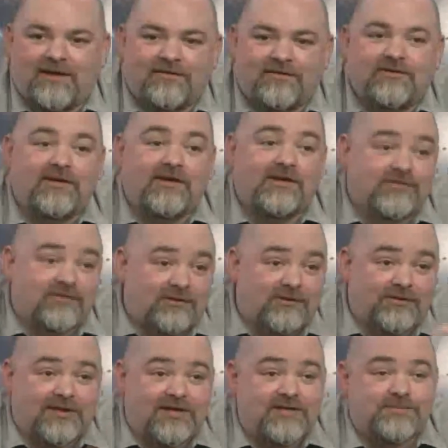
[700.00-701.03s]
and mm-hmm. cl- it's
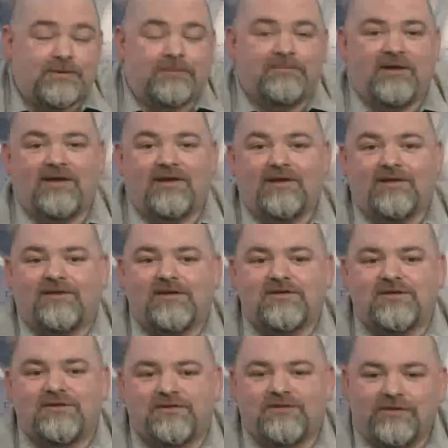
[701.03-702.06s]
clear that he's been paying
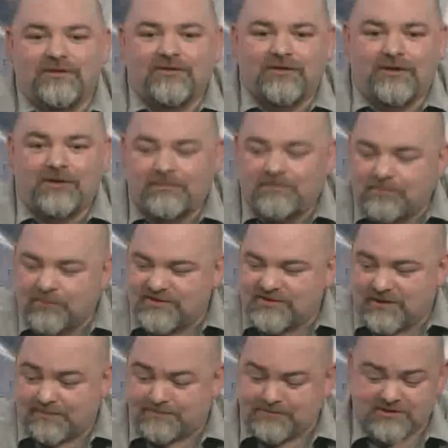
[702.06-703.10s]
attention to the
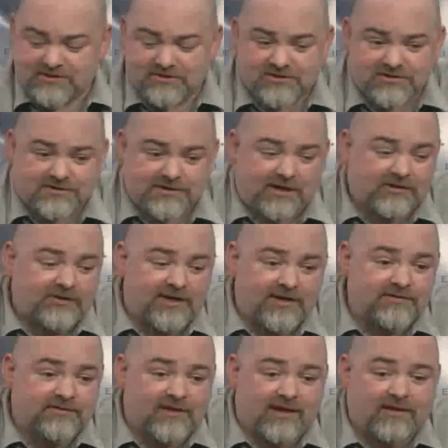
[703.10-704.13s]
presuppositionalist
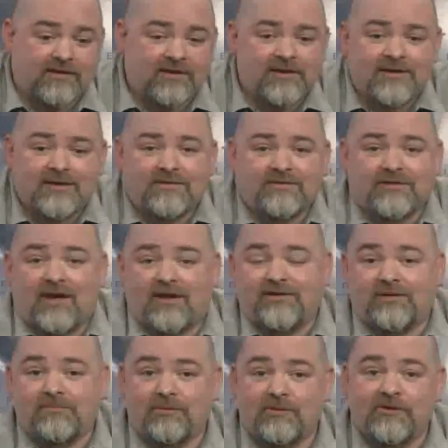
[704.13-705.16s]
knuckleheads like
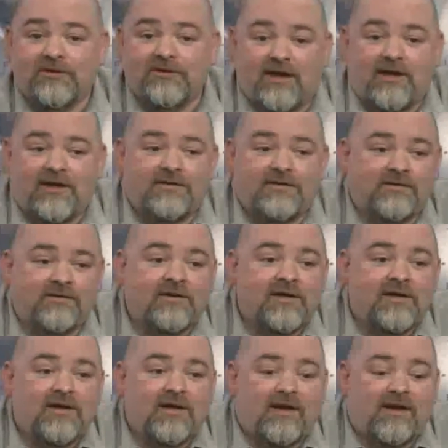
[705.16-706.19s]
Sye Ten Bruggencate mm-hmm.
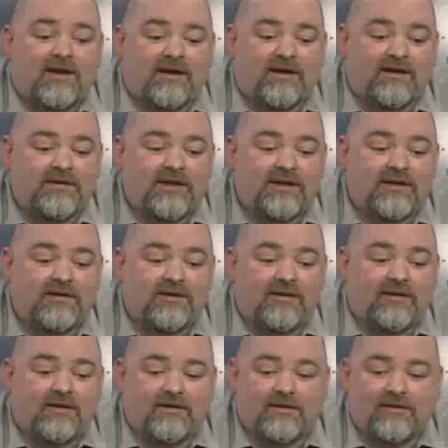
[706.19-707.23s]
and uh,
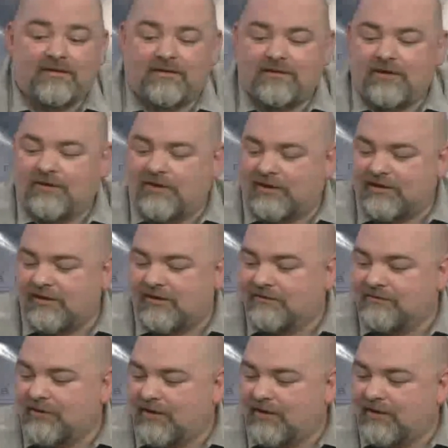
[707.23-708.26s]
Kent, uh, no, not
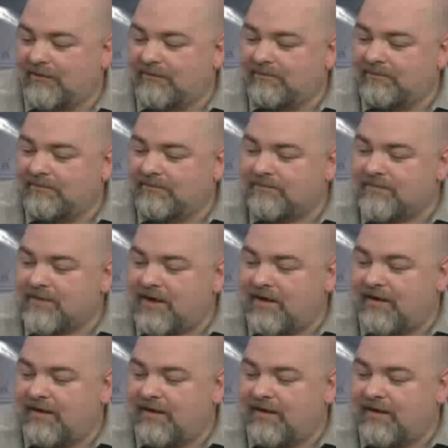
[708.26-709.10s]
Kent Hovind, um,